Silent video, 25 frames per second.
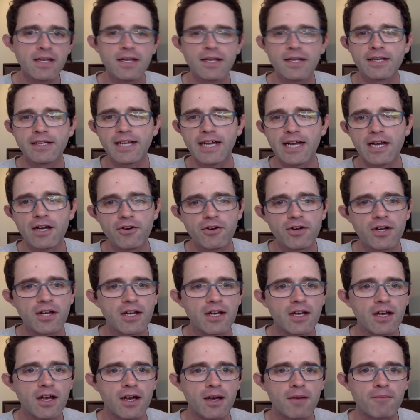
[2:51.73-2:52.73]
Now,
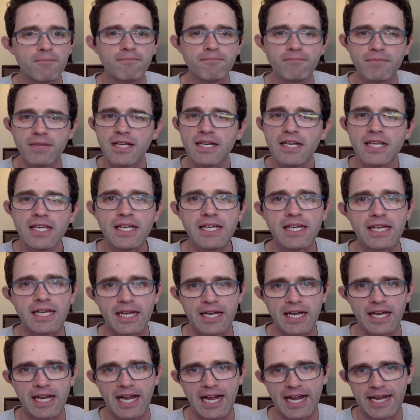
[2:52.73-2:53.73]

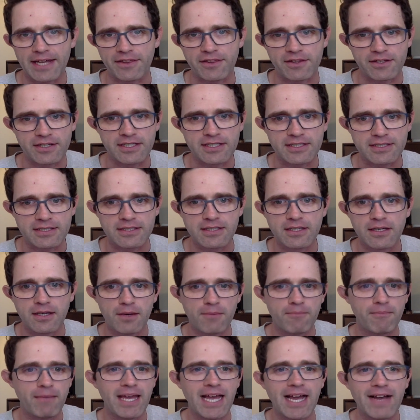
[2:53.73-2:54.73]
many athletes
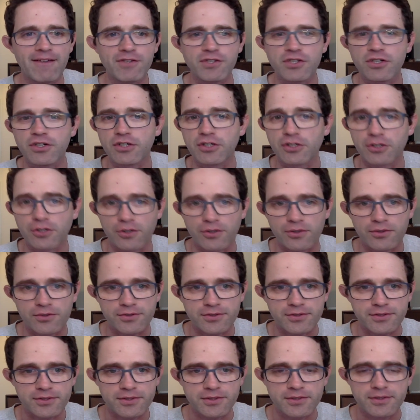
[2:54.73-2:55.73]
may have certain
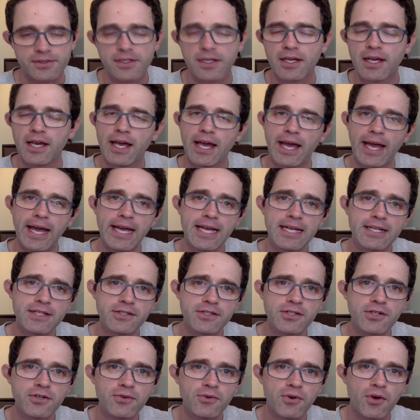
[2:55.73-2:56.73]
goals. And
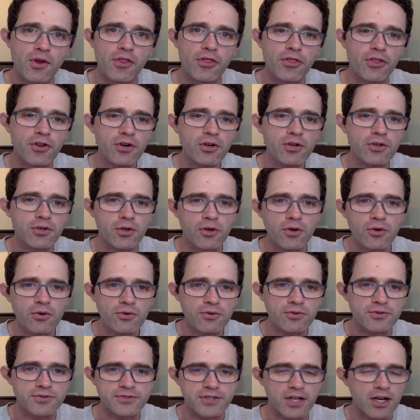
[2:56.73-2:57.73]
so their
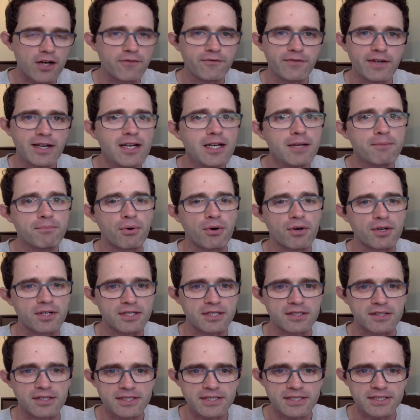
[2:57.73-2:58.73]
goals are very important
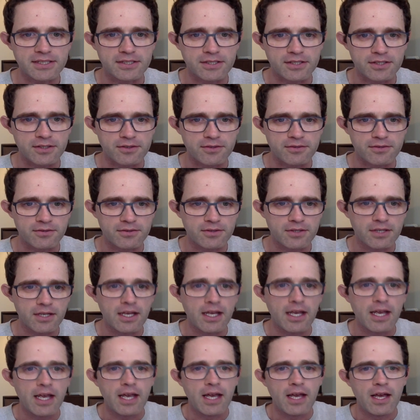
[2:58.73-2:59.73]
to listen to.
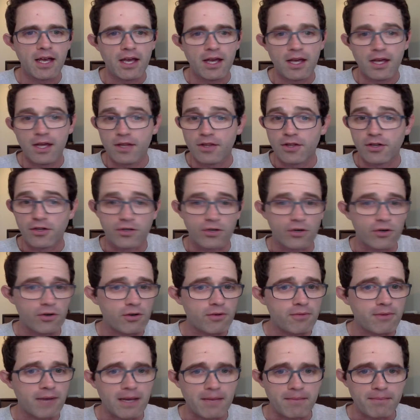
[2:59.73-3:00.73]
Their
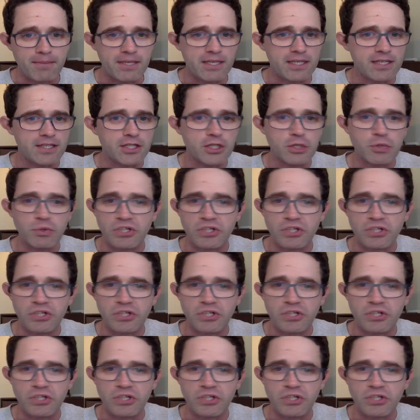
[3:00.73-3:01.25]
goal might be to